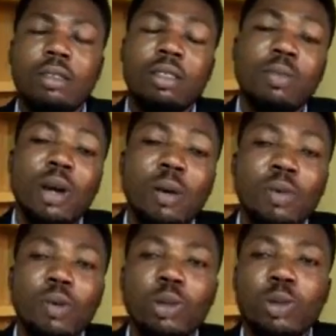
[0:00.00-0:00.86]
it might be
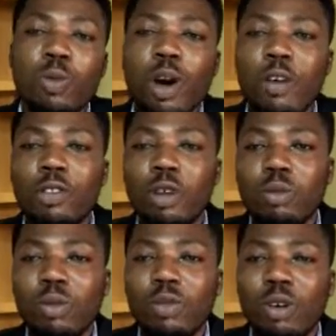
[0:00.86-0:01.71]
what people have done
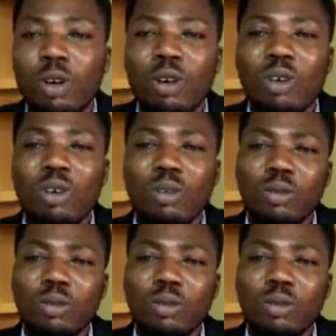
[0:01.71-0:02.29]
before,